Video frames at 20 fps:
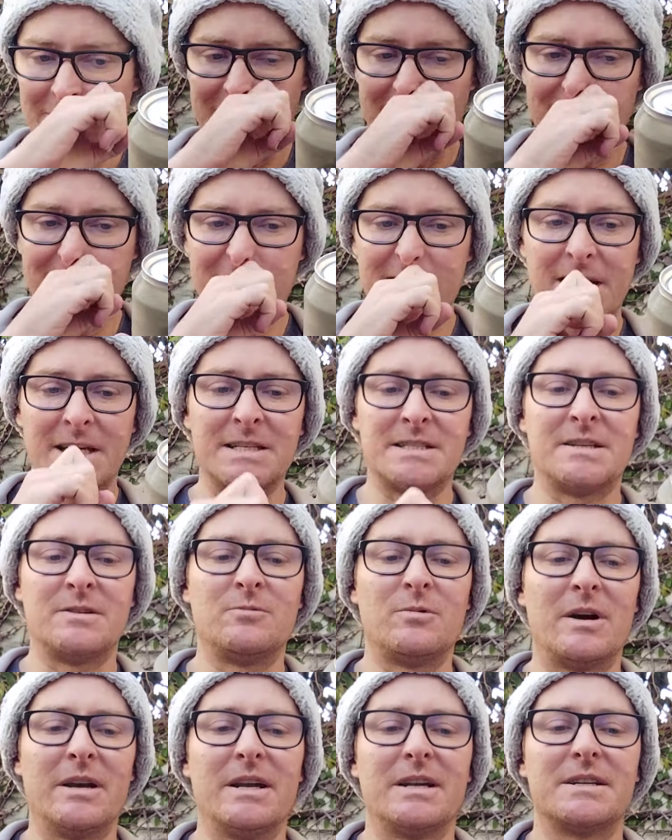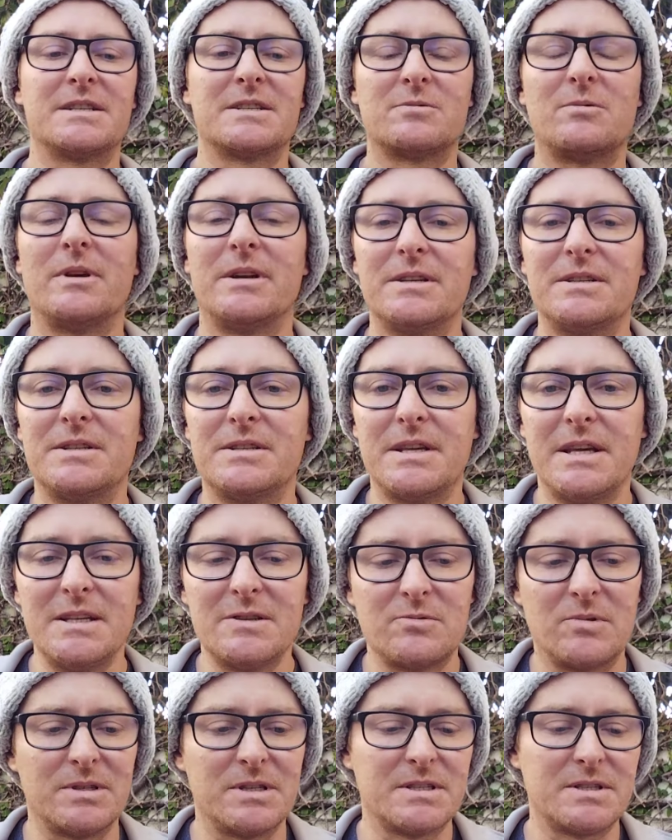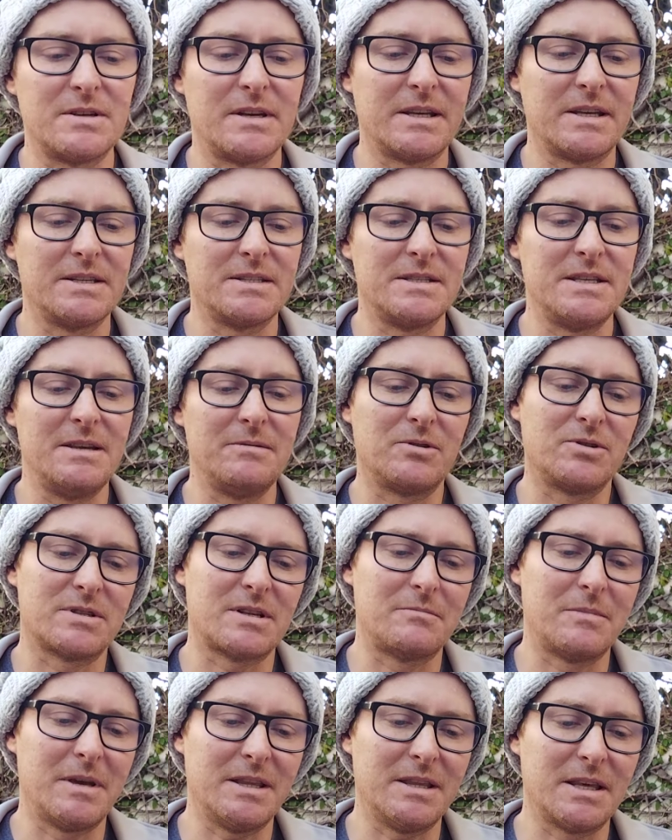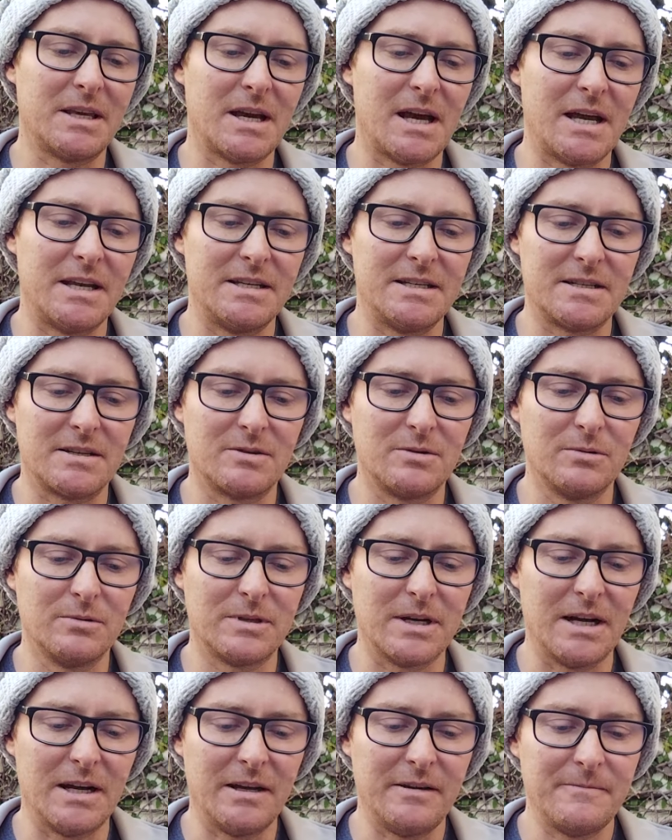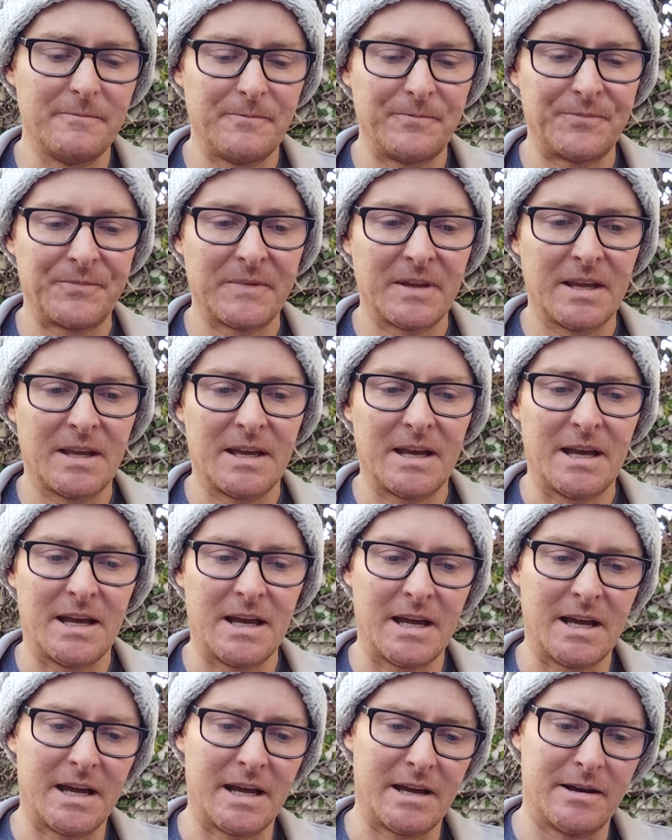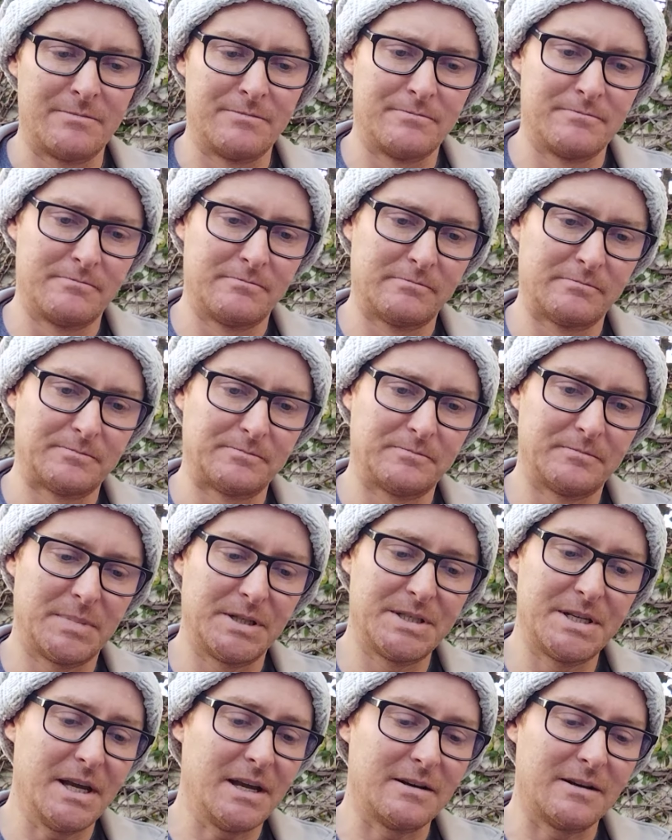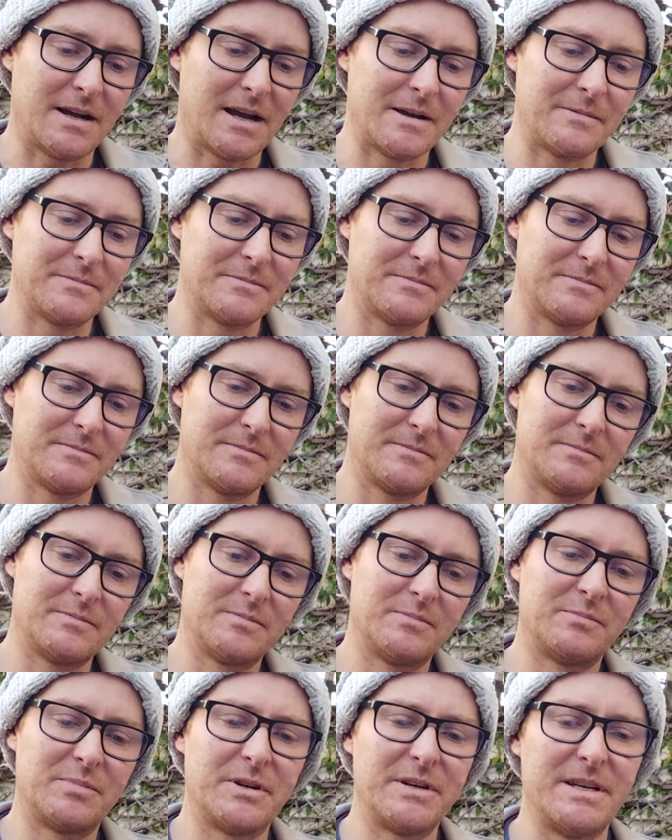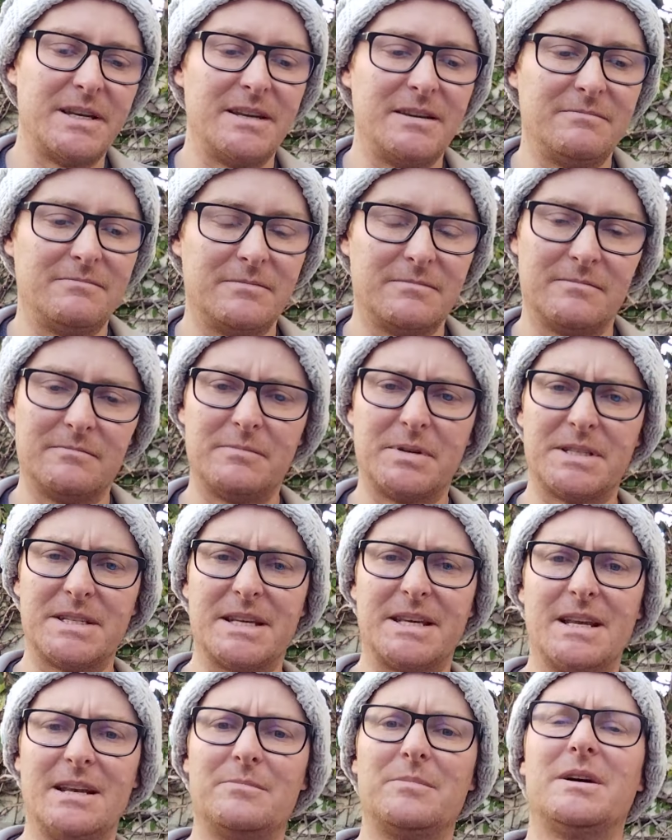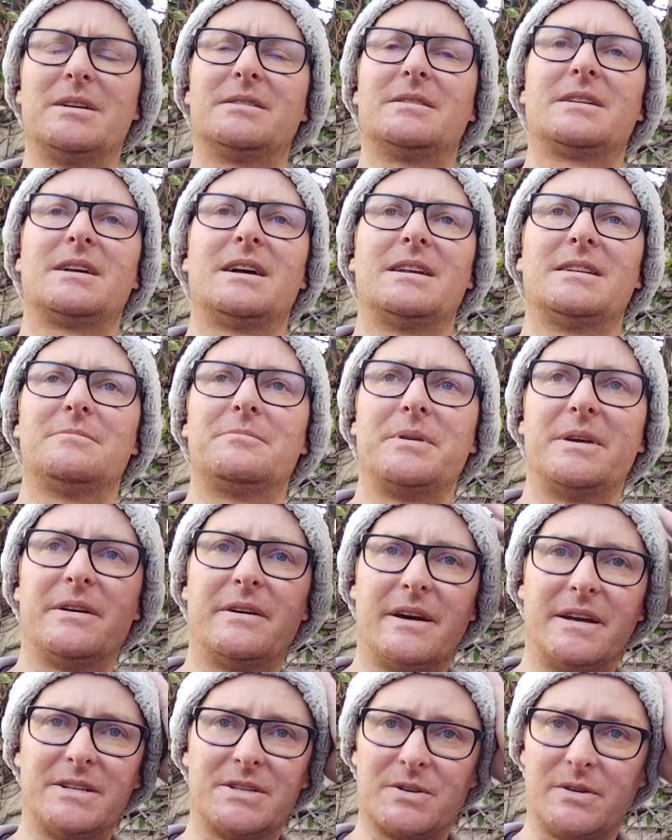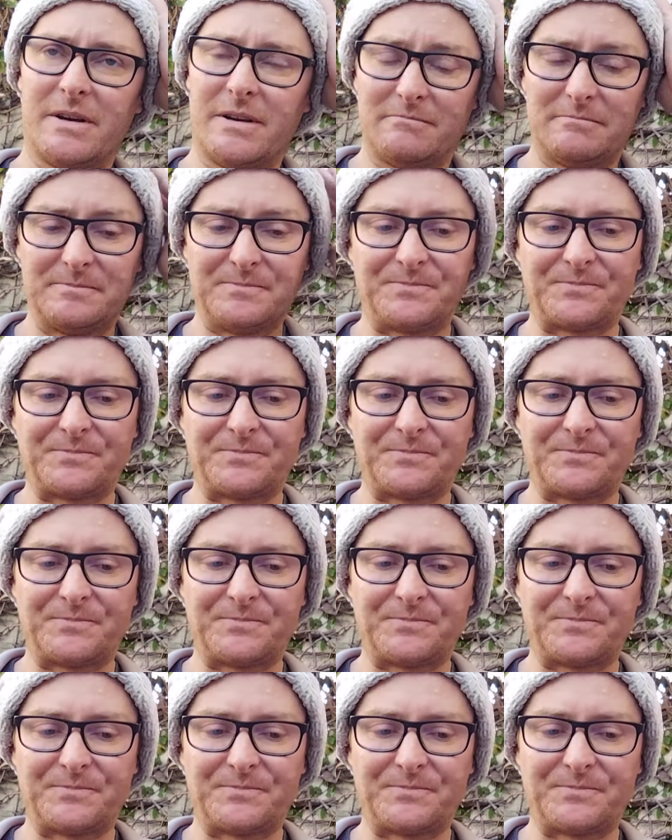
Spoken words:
I've never tasted one. I just wanted to taste one just so I can see, because I met the guy and he's a cool guy. But yeah, I'm pretty particular about the kind of beer I enjoy.